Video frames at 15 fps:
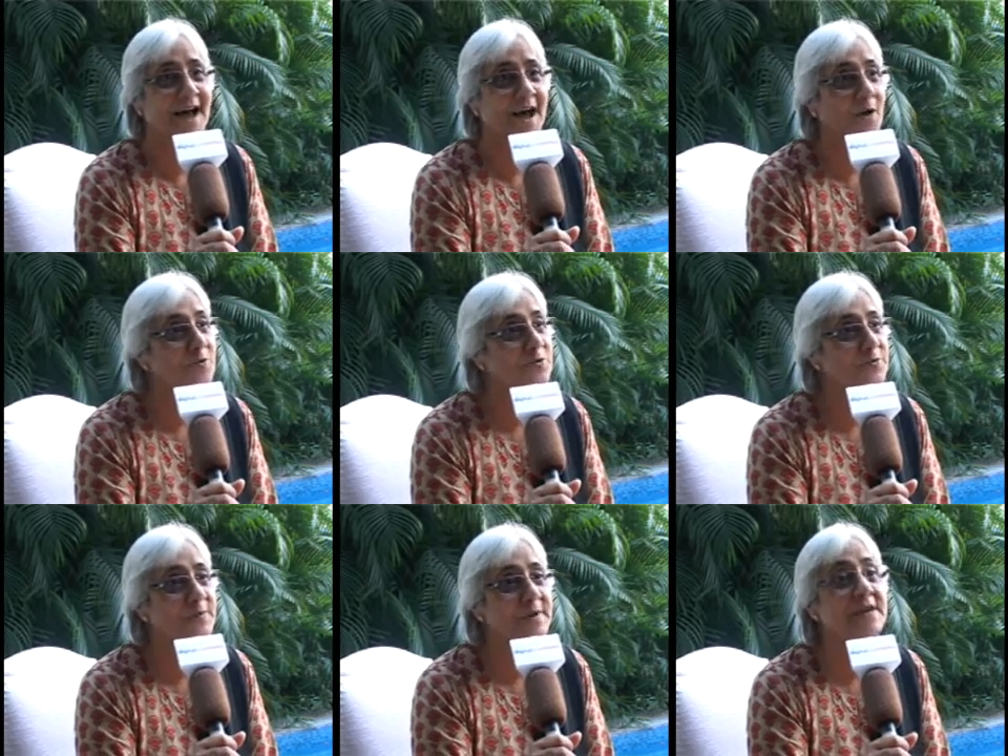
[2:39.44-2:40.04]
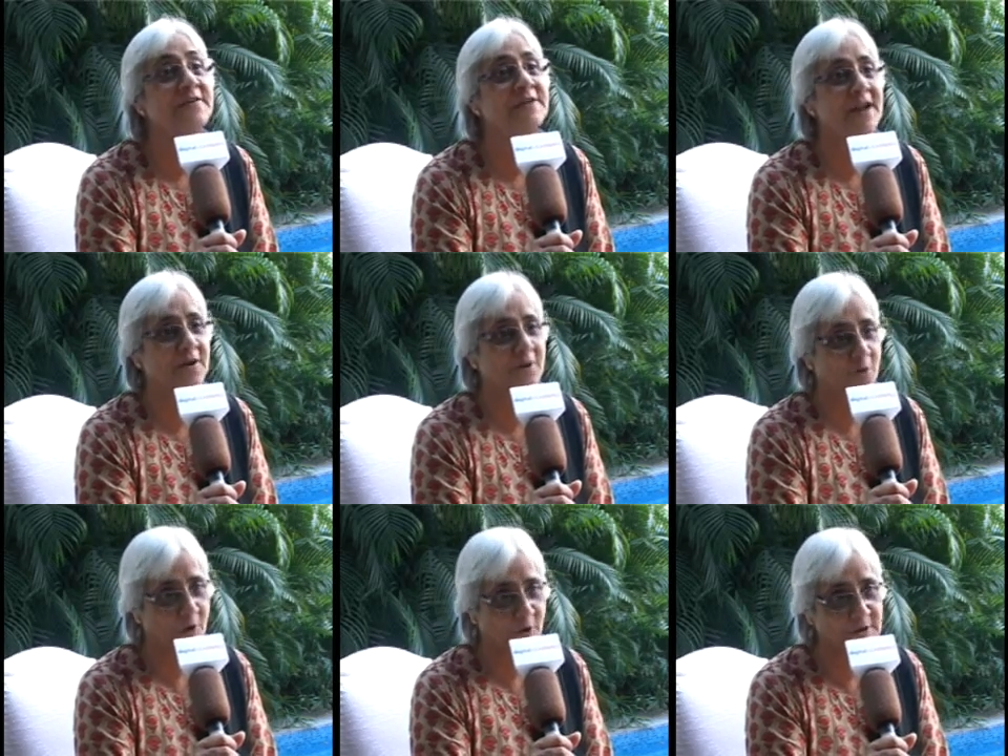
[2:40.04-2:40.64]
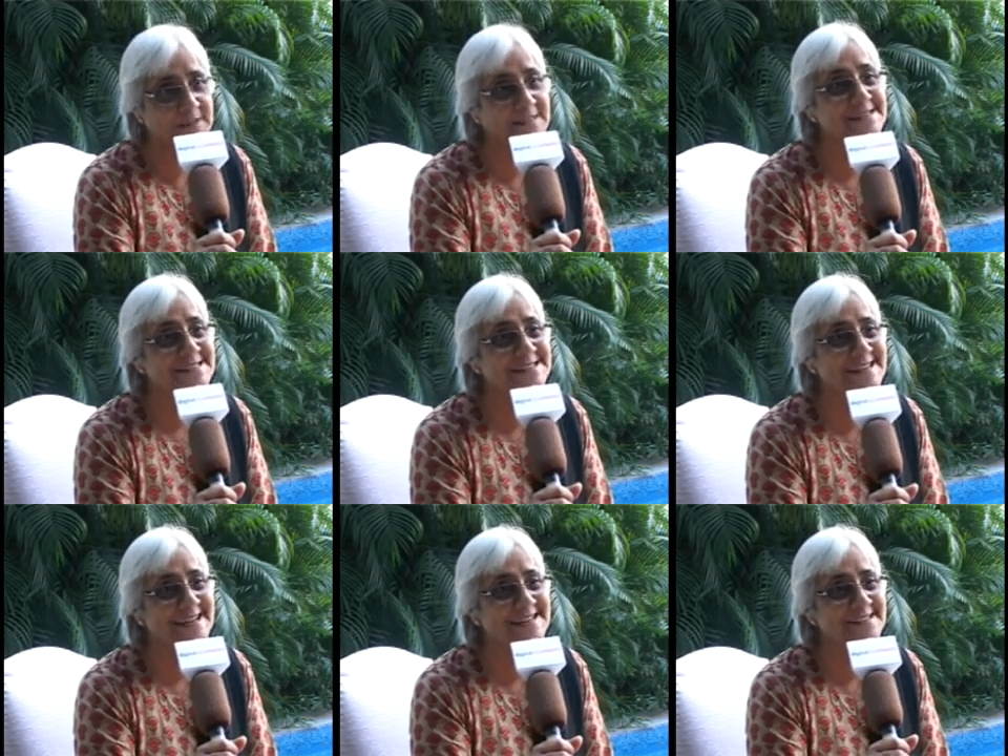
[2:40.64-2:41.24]
How do we record
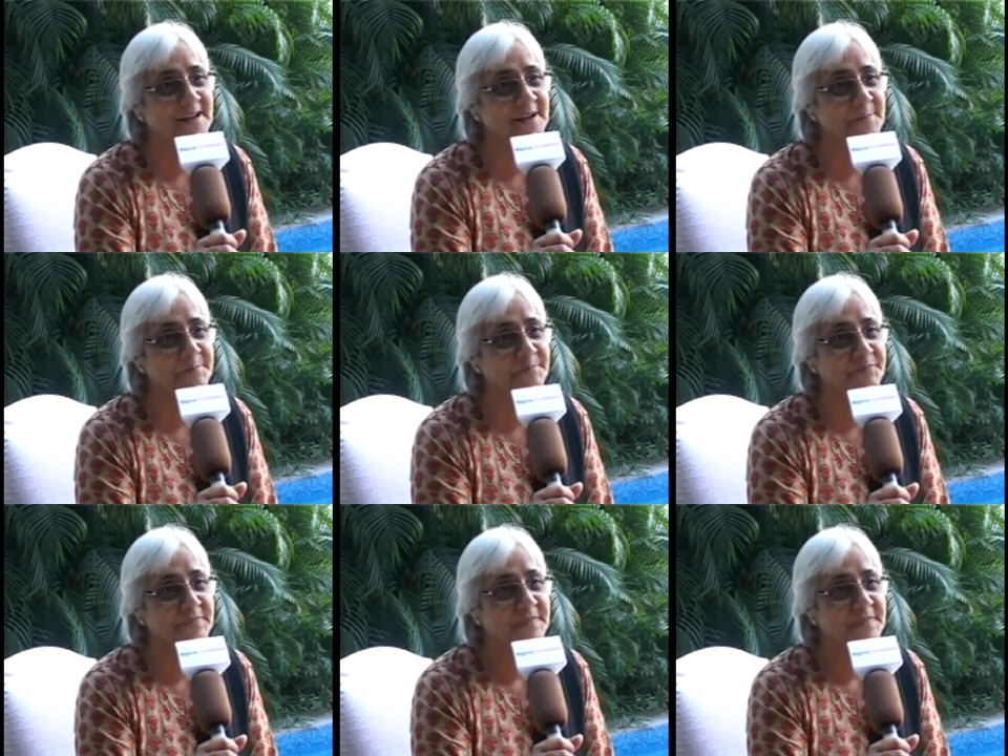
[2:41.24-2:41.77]
this data?